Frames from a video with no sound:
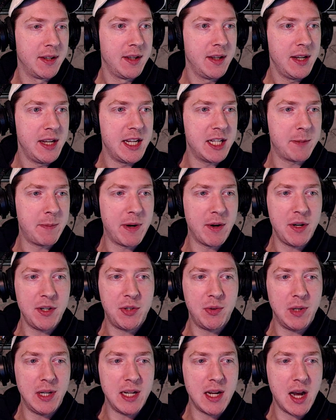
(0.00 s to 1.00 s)
He is married
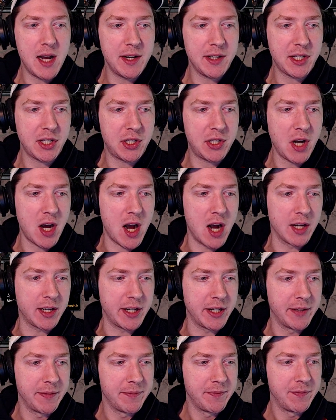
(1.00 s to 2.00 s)
to Lyanna
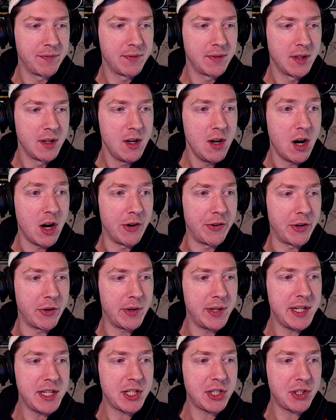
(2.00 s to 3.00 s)
Stark. Are there
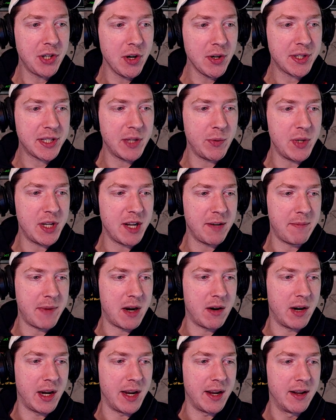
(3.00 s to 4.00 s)
any Starks that we can
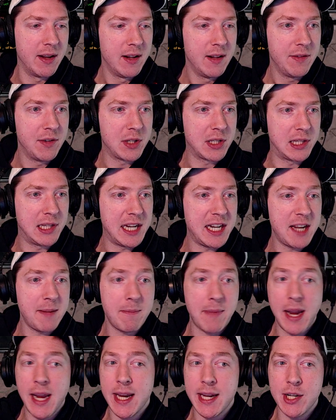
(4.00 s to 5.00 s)
marry? There's Lady
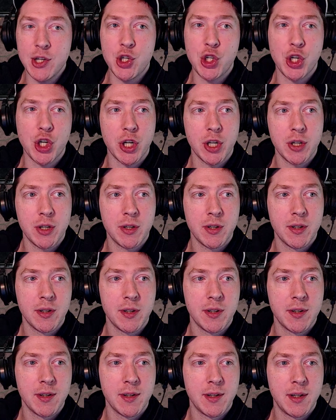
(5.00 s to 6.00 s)
Mage.
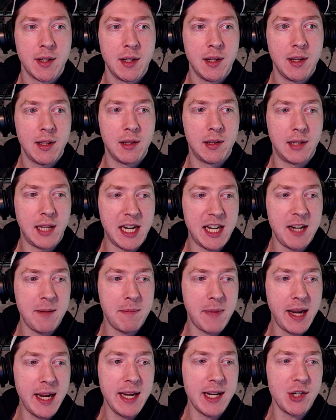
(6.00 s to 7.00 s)
Lady
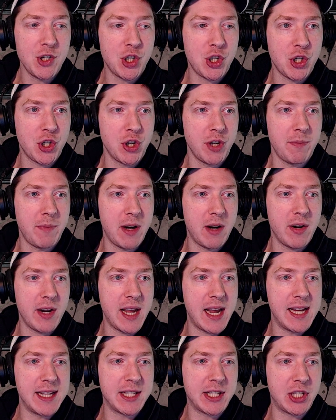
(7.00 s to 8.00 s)
Mage, she could marry
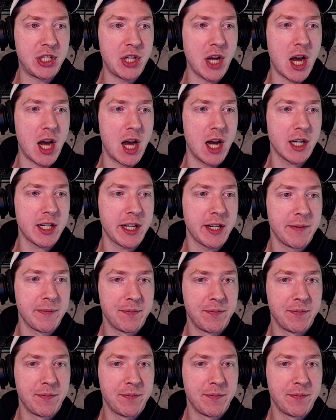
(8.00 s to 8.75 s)
a Stark.